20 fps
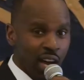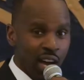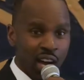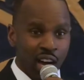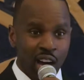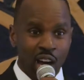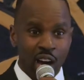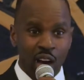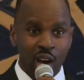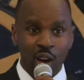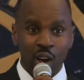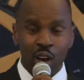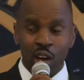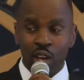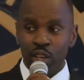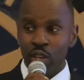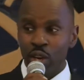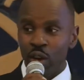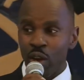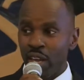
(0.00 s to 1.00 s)

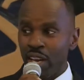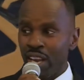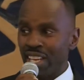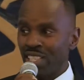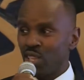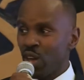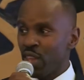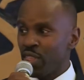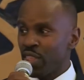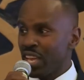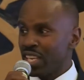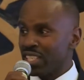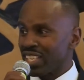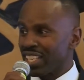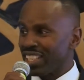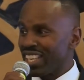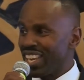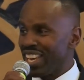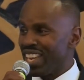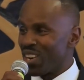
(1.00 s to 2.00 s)
So I think as a
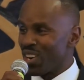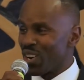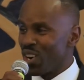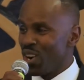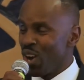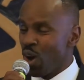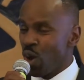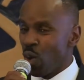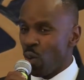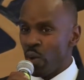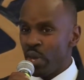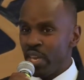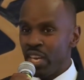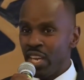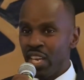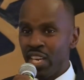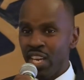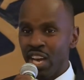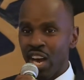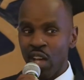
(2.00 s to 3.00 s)
leader, we
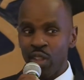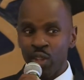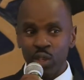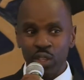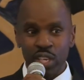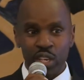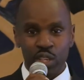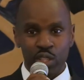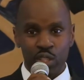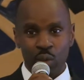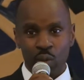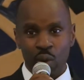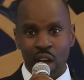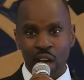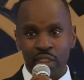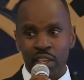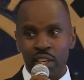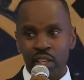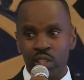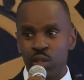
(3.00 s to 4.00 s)
need other leaders
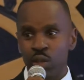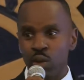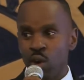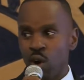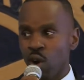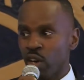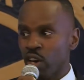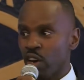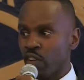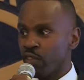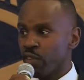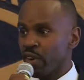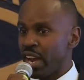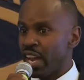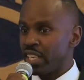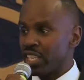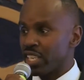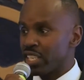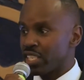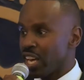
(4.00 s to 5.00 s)
around us who aren't
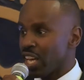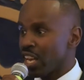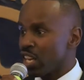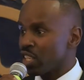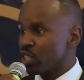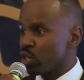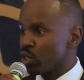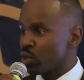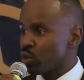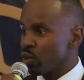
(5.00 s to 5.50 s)
afraid to tell us the